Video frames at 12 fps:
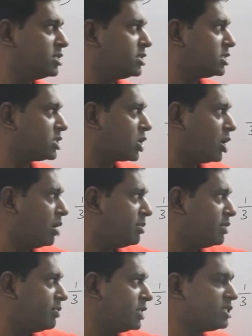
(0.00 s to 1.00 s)
There is a
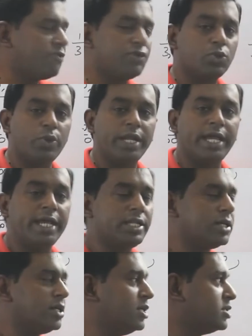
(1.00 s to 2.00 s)
common divisor for 2 and
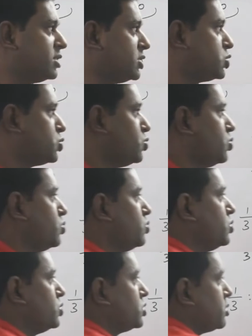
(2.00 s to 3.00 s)
8, that is 2.
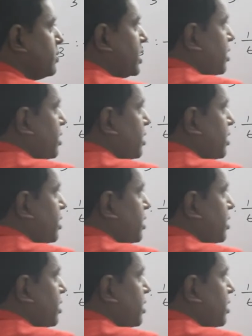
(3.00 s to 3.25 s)
So we